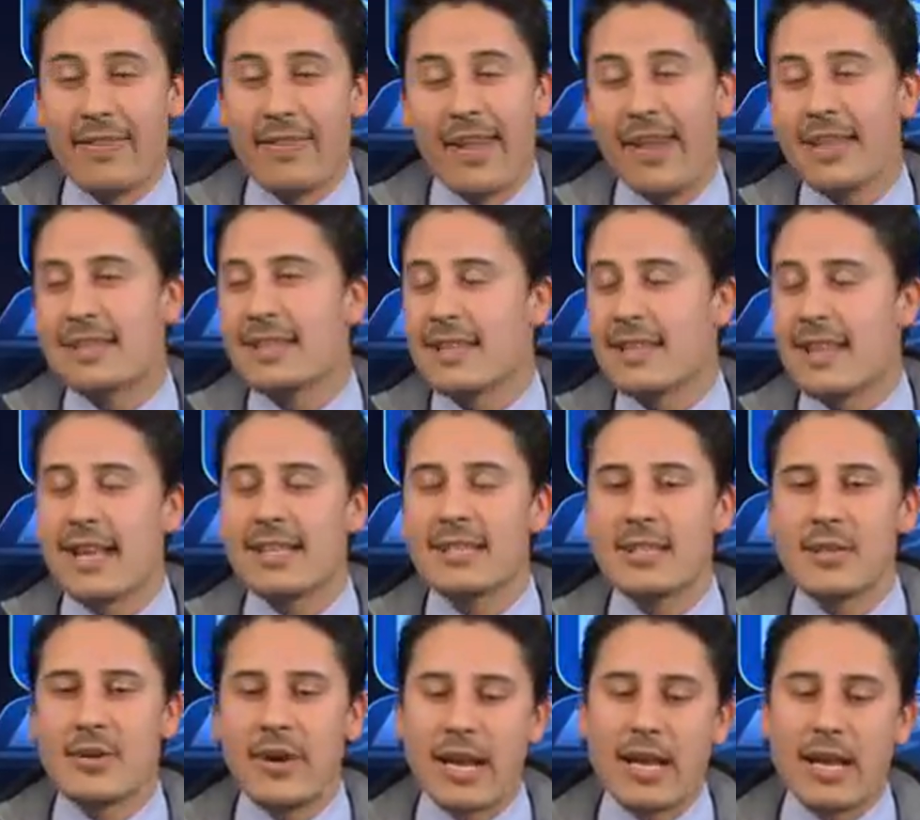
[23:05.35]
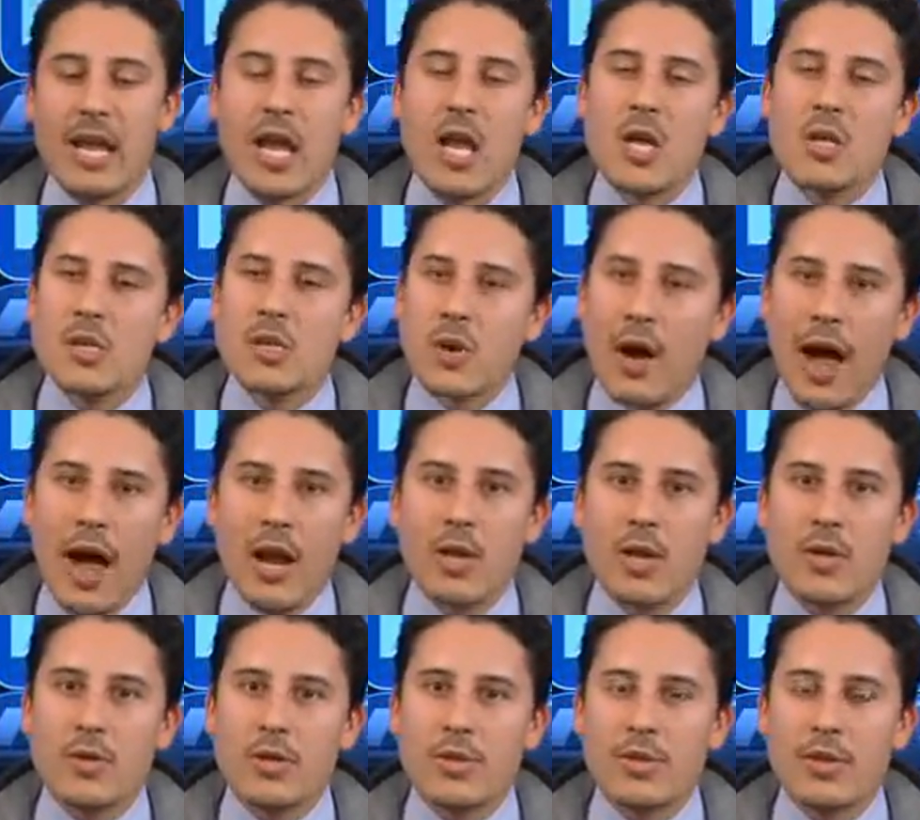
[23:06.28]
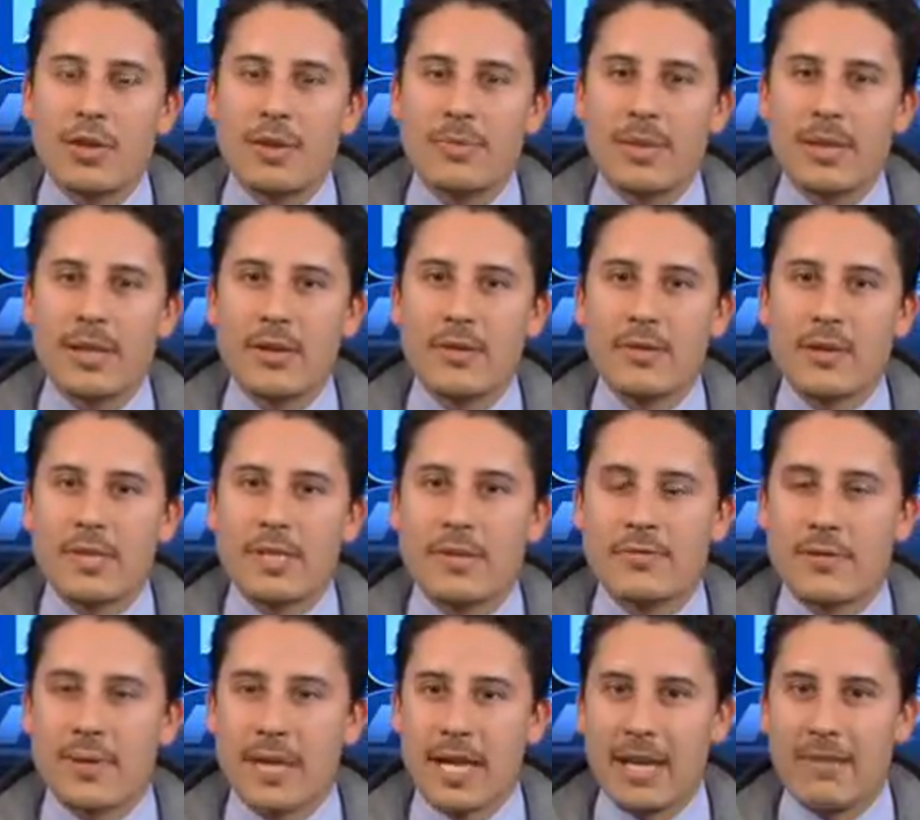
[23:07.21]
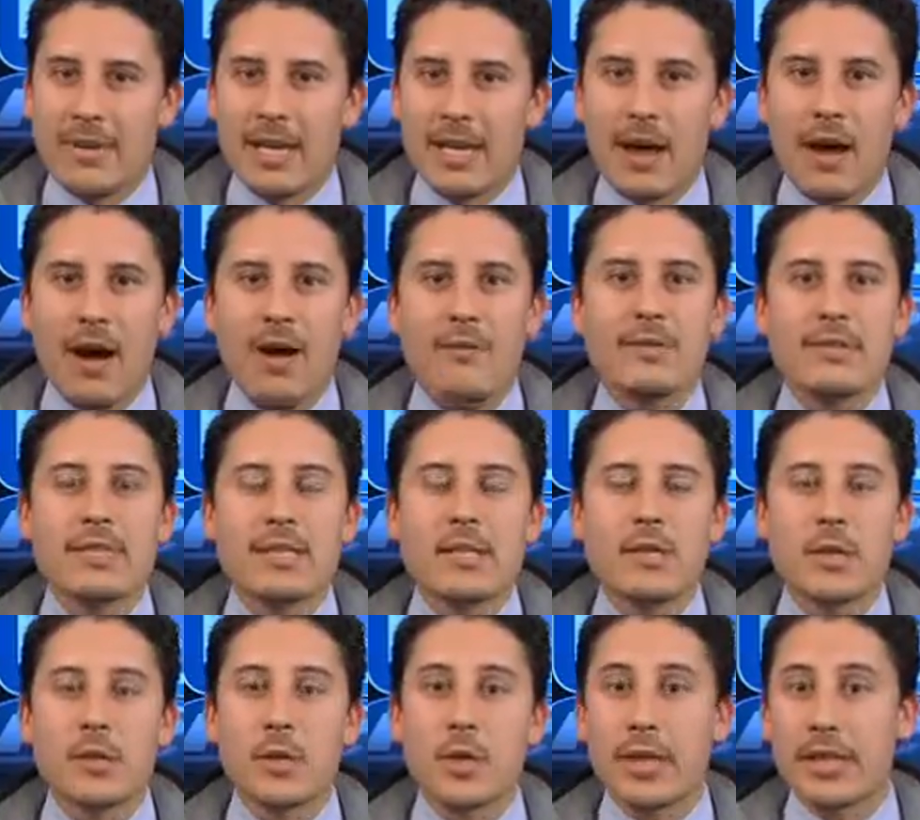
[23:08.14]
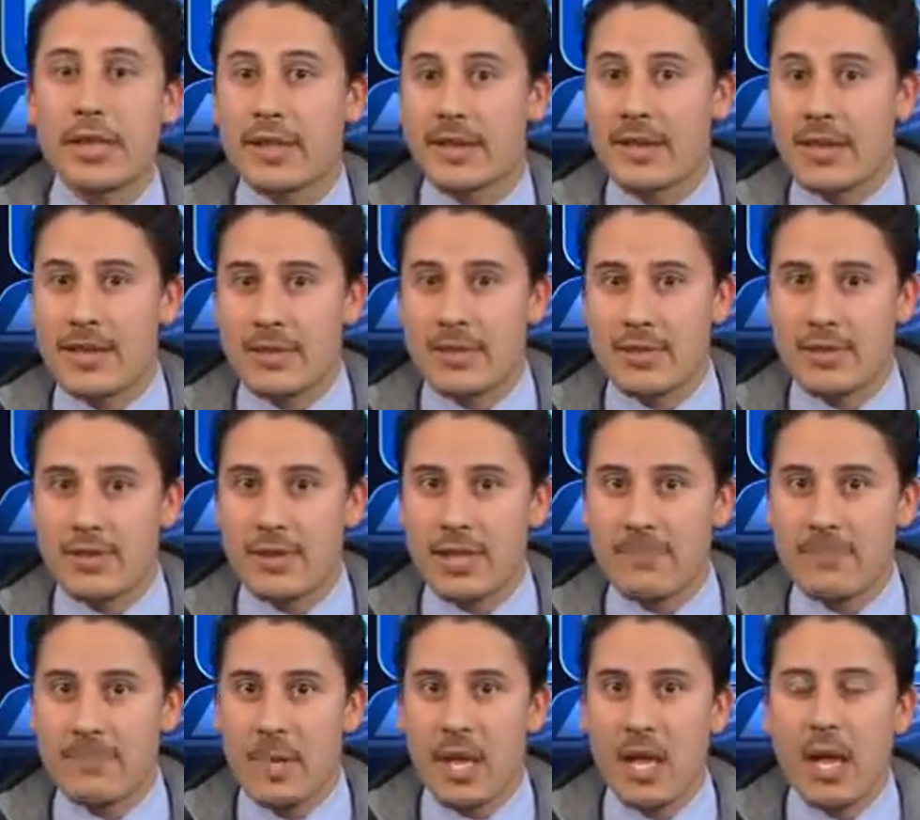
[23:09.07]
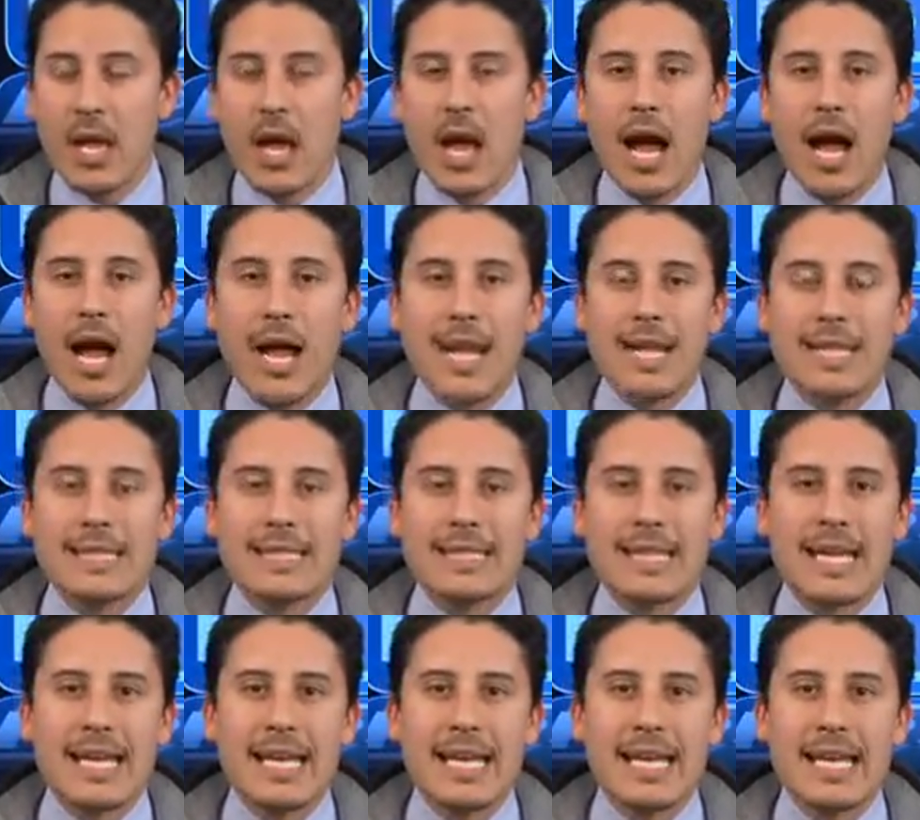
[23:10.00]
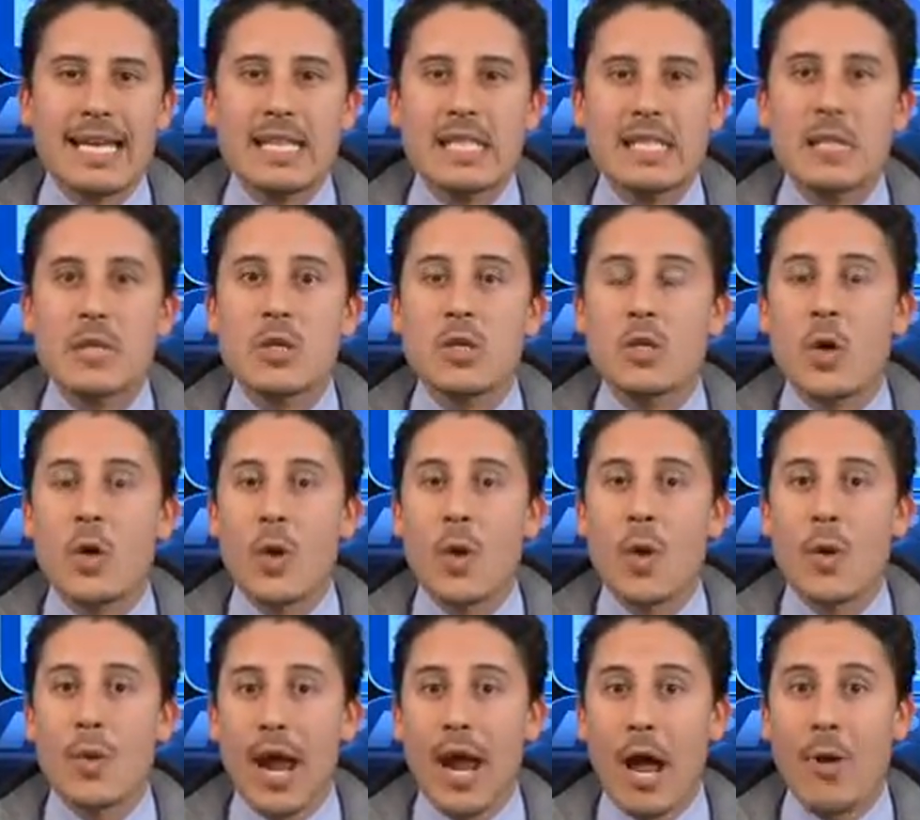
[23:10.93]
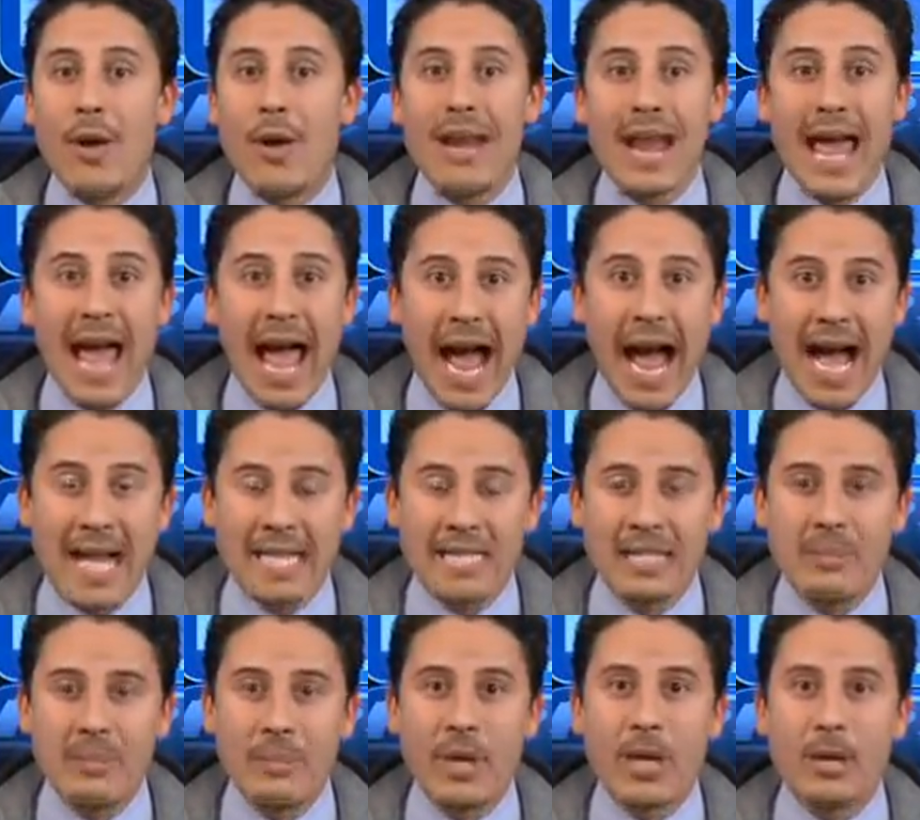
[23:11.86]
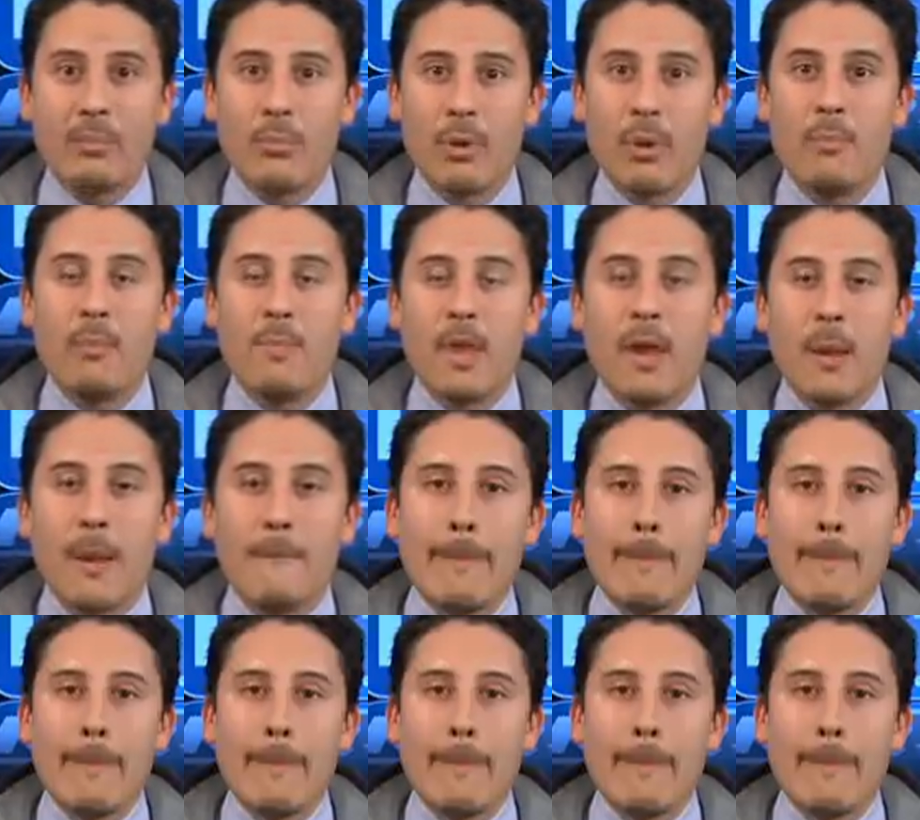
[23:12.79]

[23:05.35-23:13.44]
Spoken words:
Yeah, that's great. So how do you determine their reason for giving? Obviously, you look at their history. It's easy to go around and ask people.